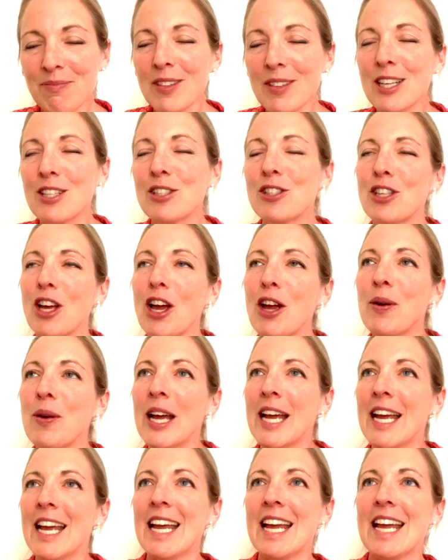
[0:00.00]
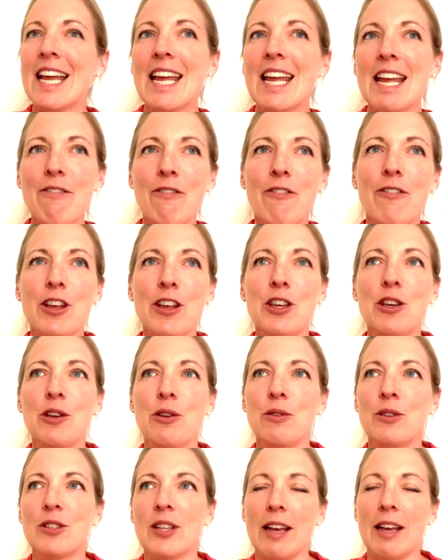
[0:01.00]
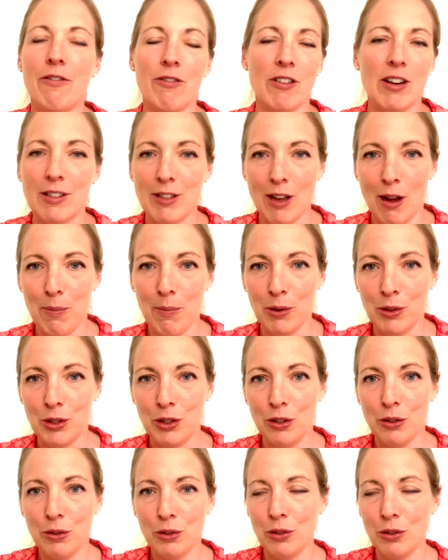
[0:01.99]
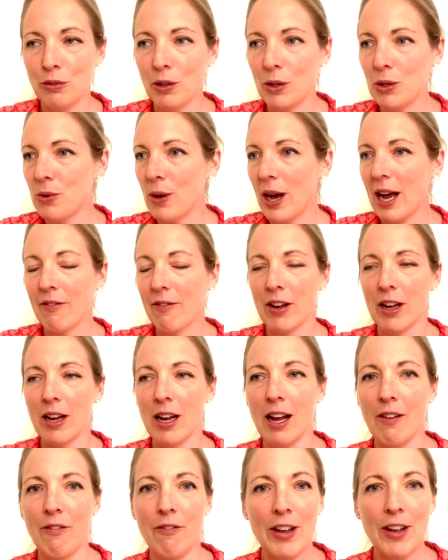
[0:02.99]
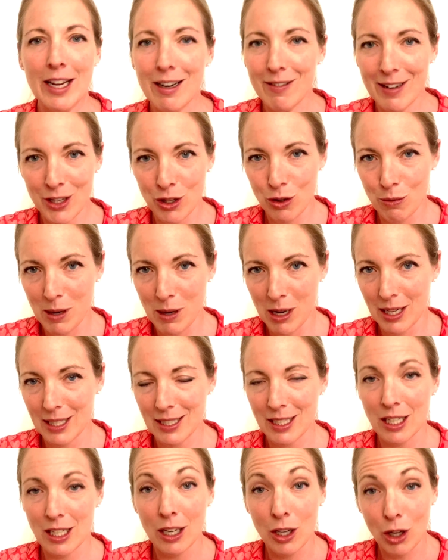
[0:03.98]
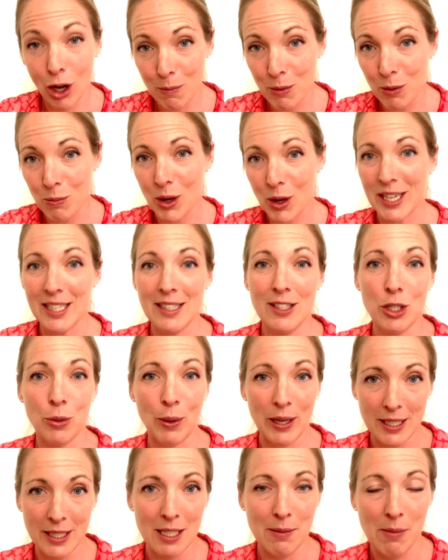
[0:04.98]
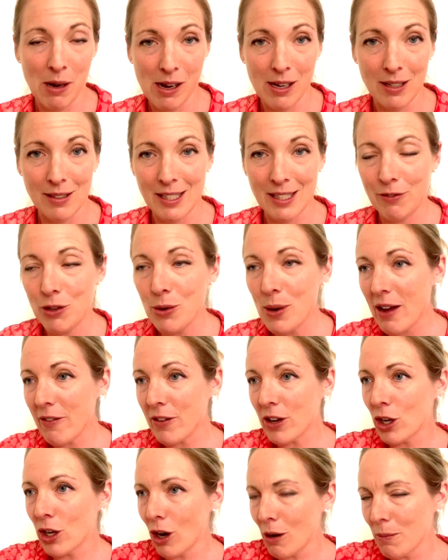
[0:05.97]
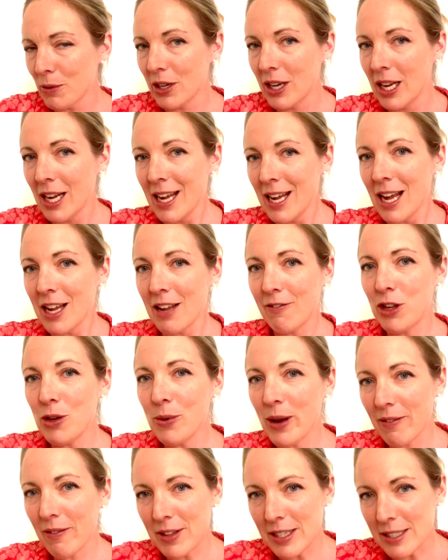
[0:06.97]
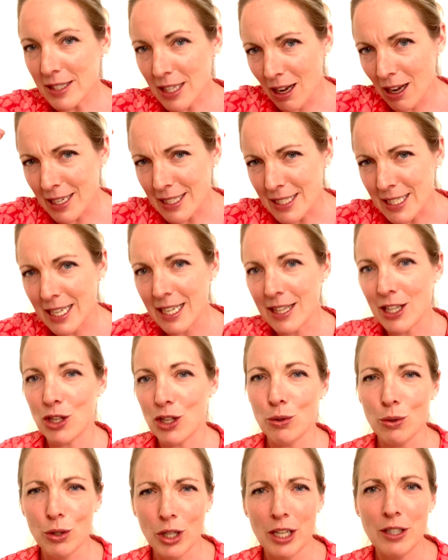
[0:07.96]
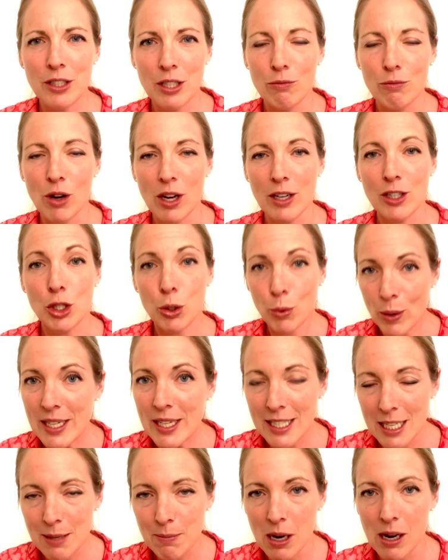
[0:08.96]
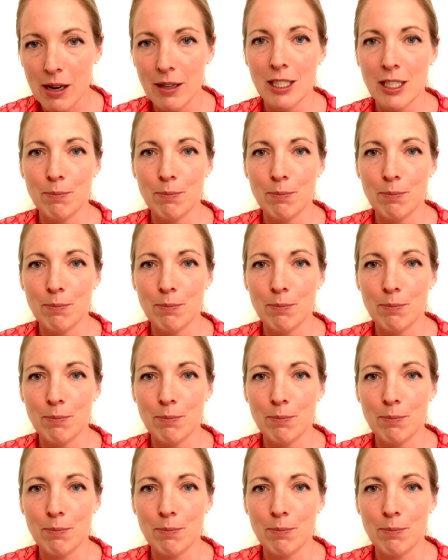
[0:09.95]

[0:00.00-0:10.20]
So if you say, for example, you have a figure in your mind, a common one is 20 miles. If you have this idea that you're going to run 20 miles